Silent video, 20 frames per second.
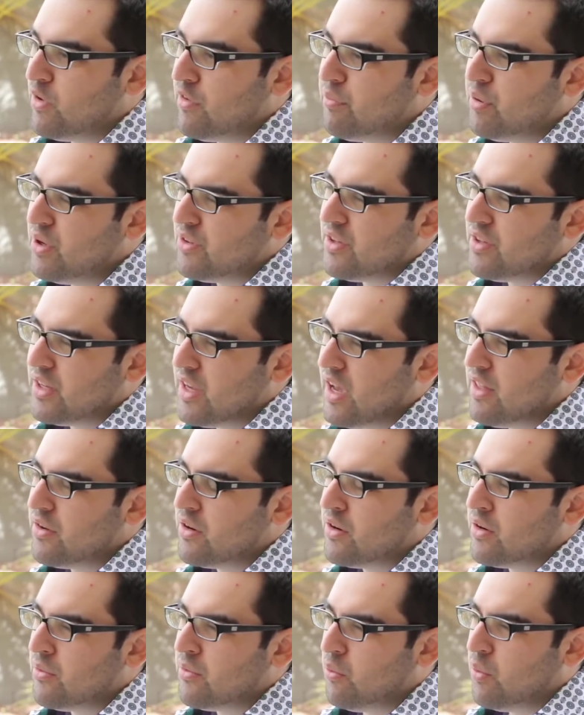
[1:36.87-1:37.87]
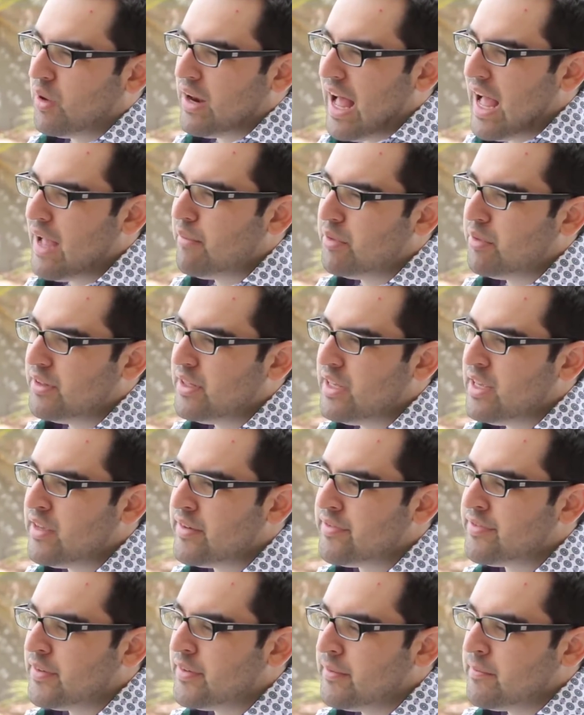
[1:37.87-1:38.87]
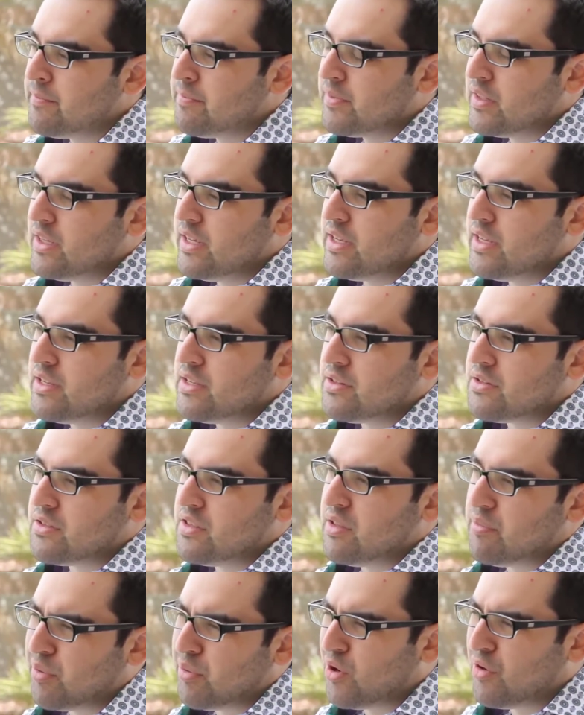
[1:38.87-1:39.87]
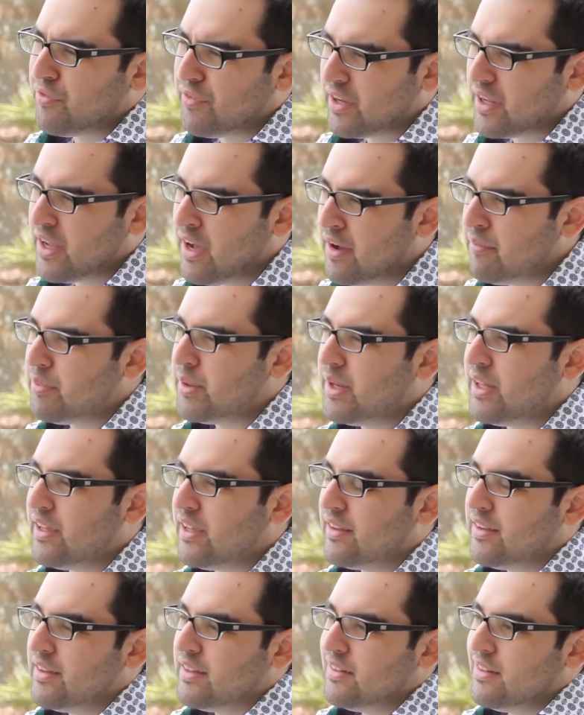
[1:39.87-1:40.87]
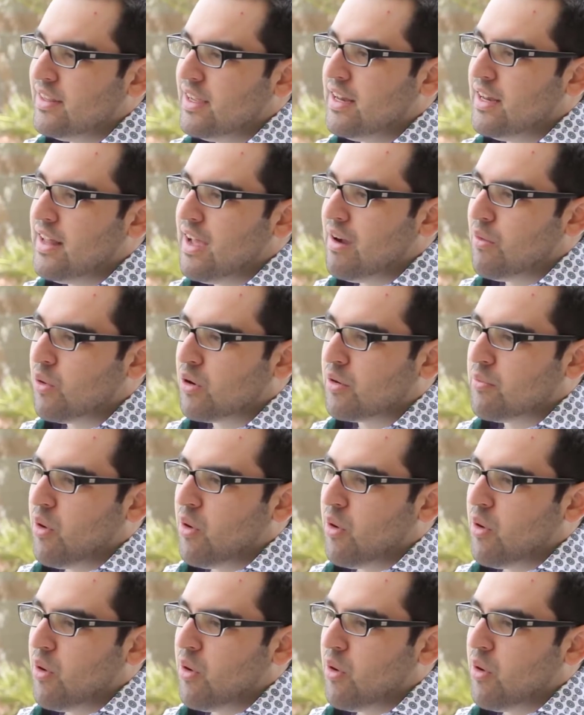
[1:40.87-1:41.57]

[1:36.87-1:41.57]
We've put together what I believe is the perfect company in network